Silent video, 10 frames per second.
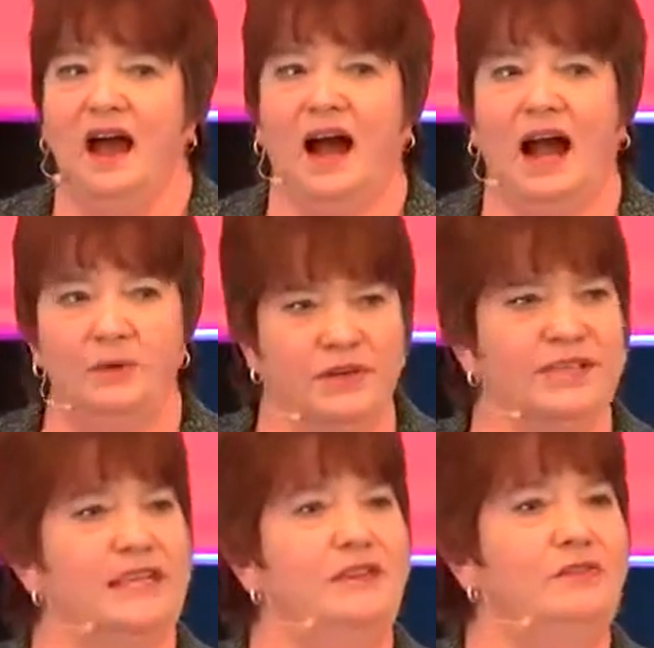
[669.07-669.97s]
I
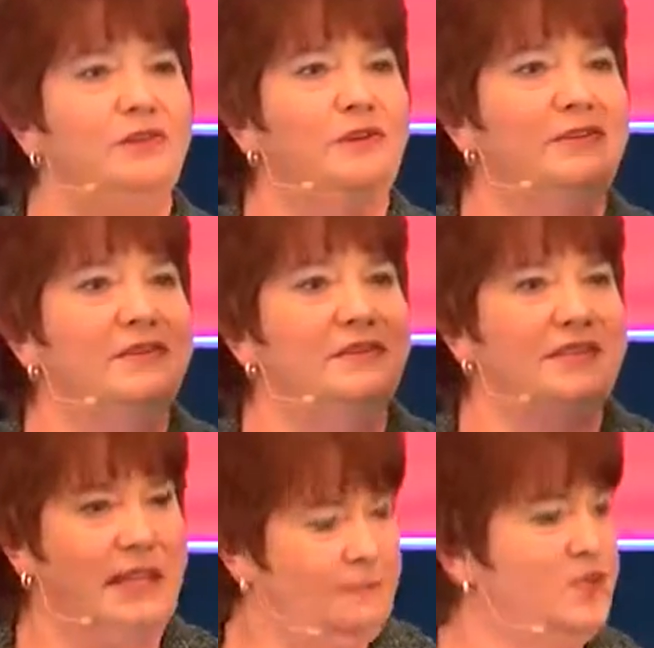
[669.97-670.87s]
receive
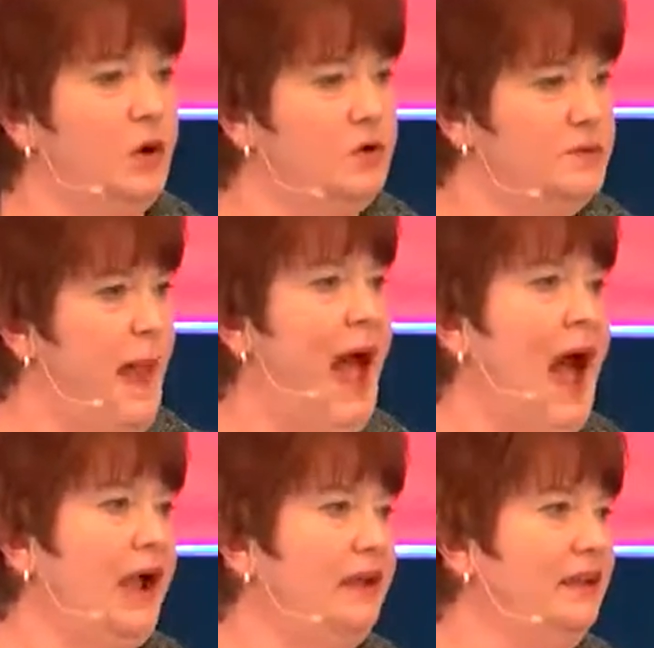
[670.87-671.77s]
skip stones
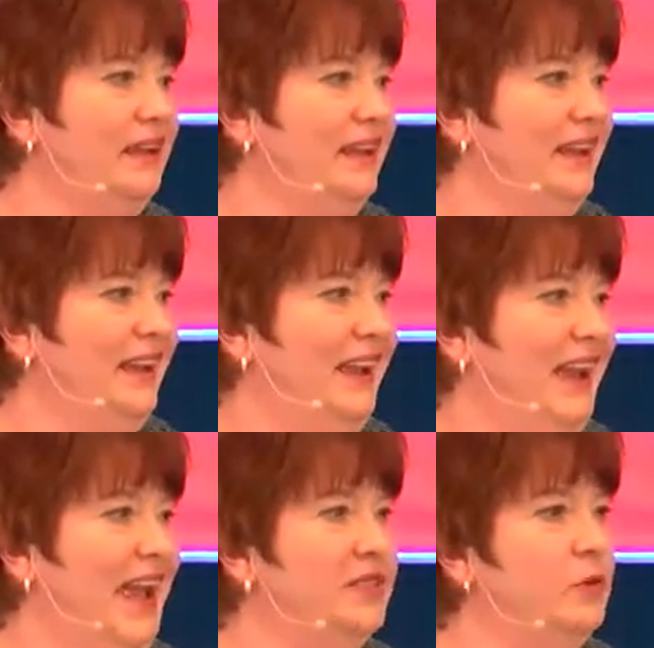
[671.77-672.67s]
back.
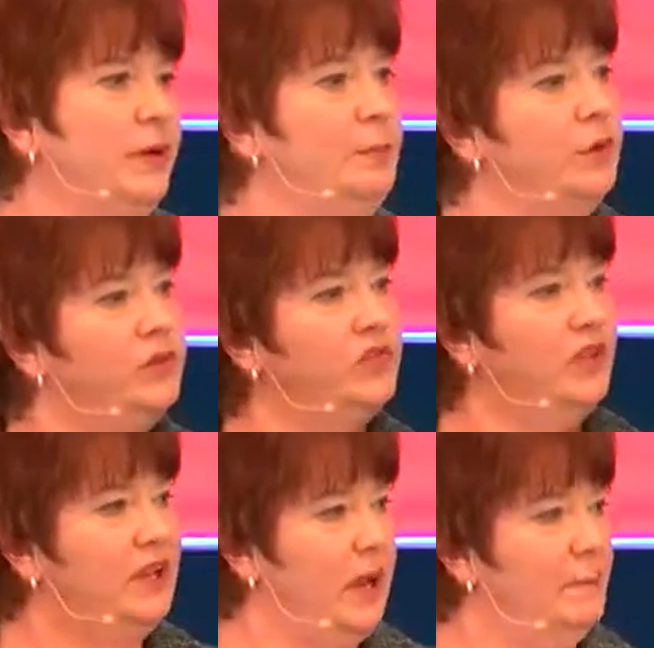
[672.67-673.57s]
And the ripples
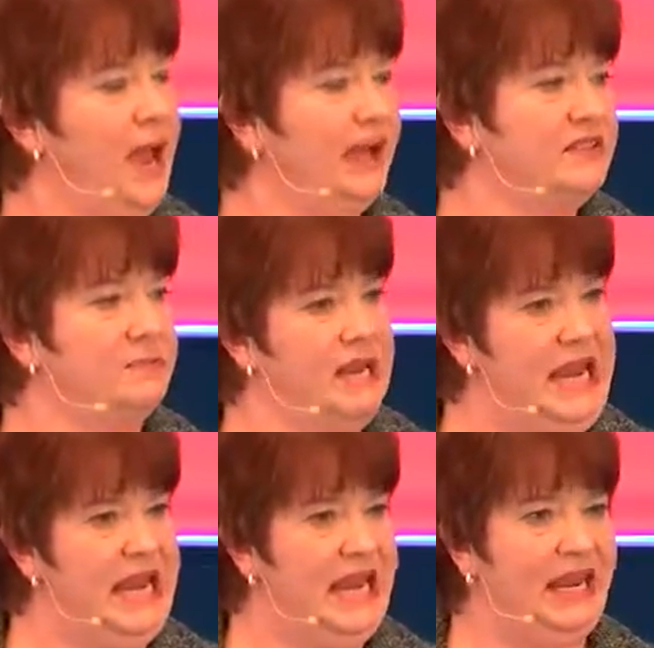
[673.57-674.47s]
come back to
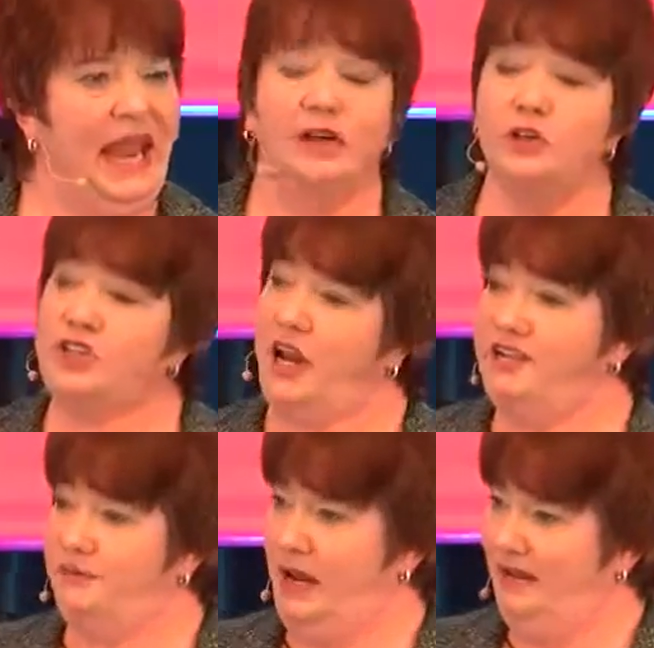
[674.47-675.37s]
me,
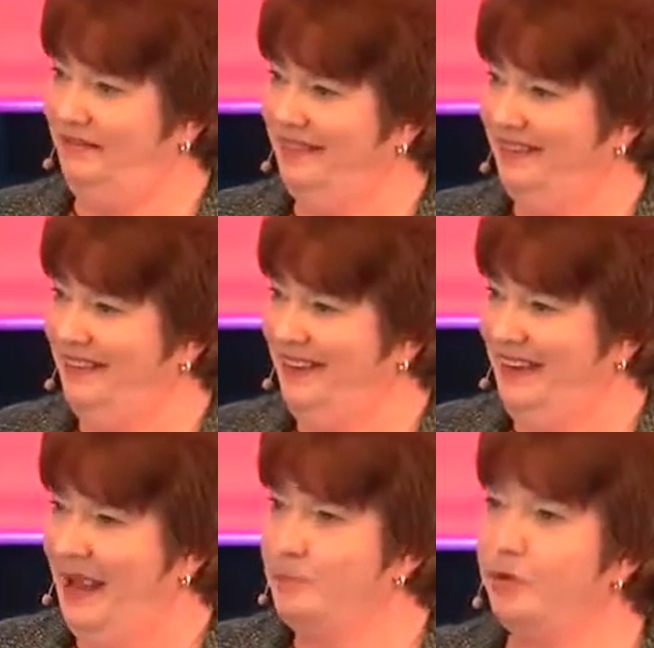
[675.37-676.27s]
energize me,
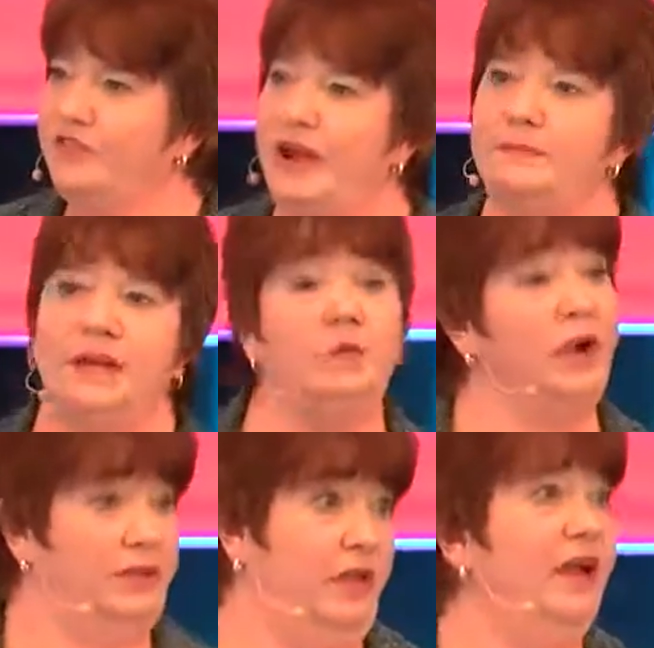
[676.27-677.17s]
and provide me
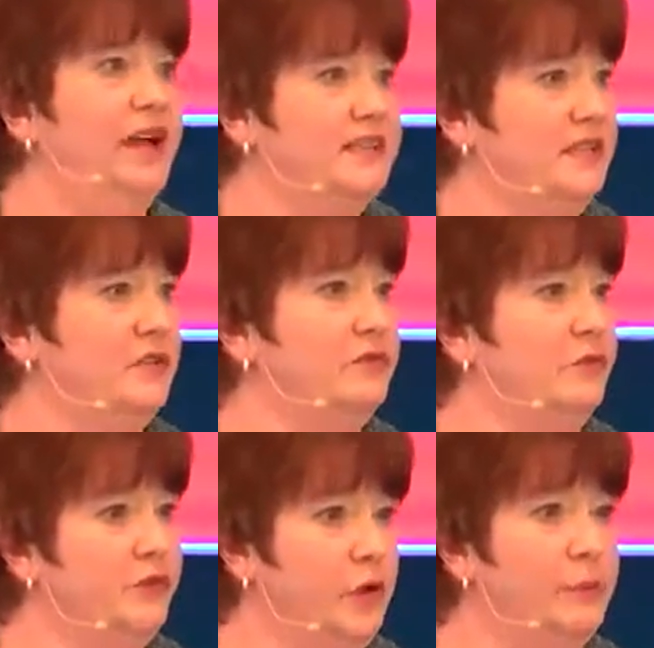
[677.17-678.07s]
with a sense of
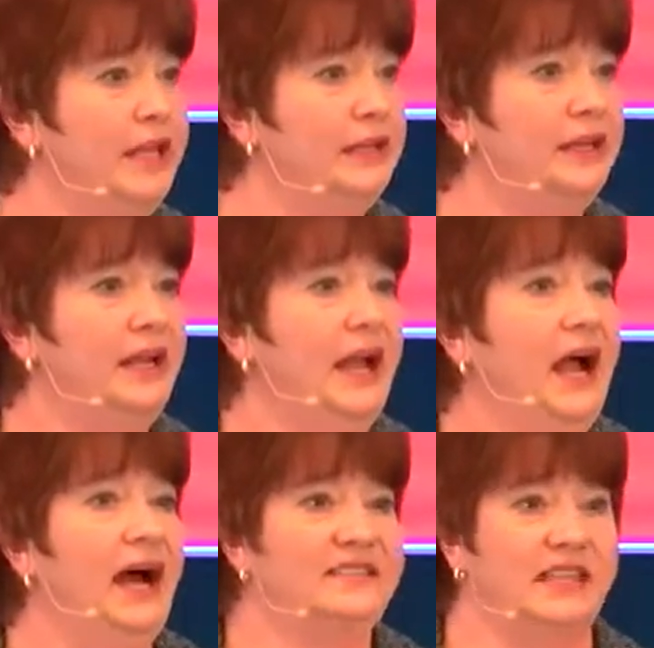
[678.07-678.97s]
fulfillment,
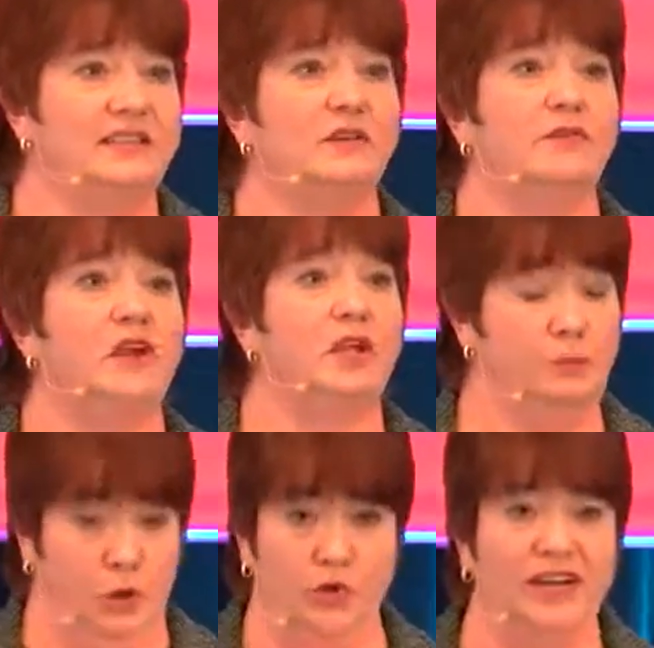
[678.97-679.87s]
a sense of
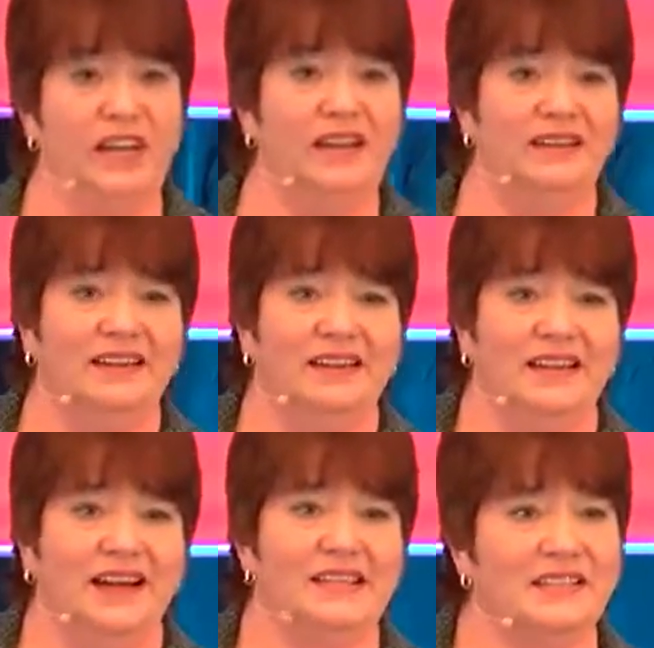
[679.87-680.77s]
community,
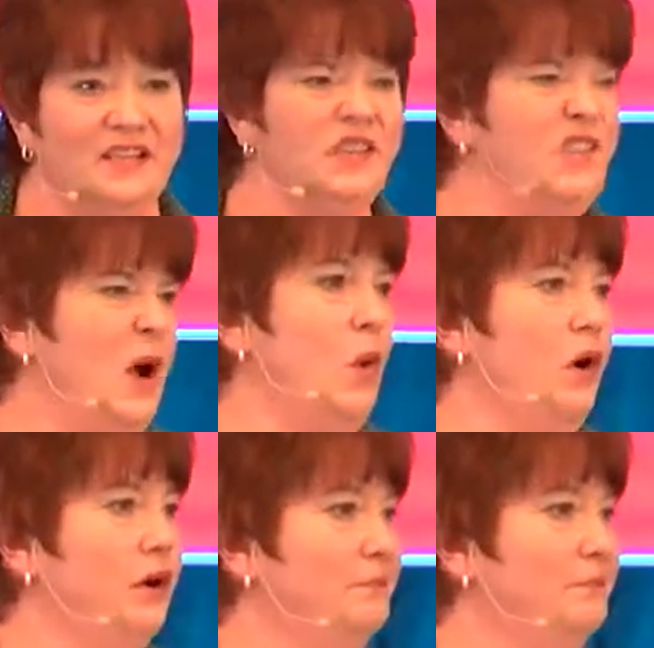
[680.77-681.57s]
a sense of network.